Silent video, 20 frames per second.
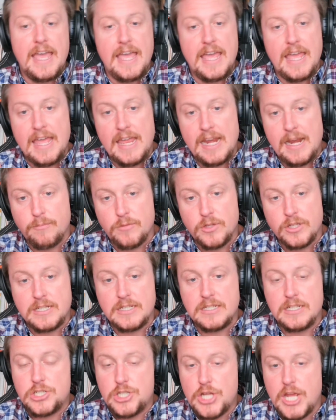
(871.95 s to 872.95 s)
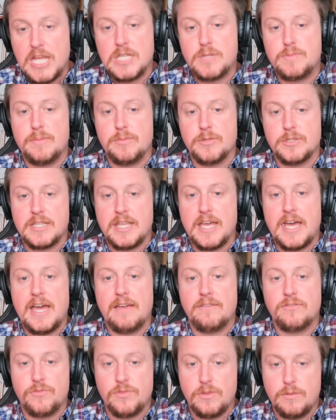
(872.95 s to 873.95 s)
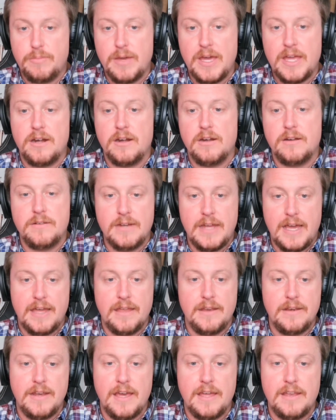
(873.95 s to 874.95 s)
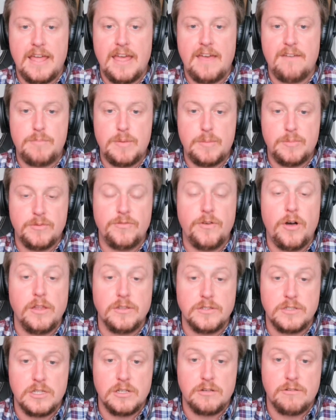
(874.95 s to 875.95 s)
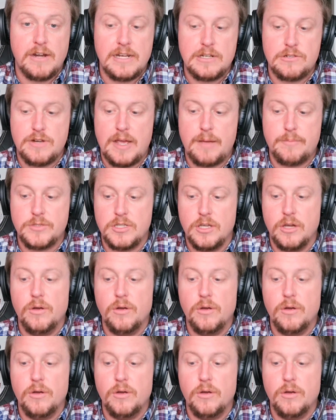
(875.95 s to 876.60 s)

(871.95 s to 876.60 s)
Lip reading: and I'm looking to change people's lives for the better, not have people fall into the credit trap.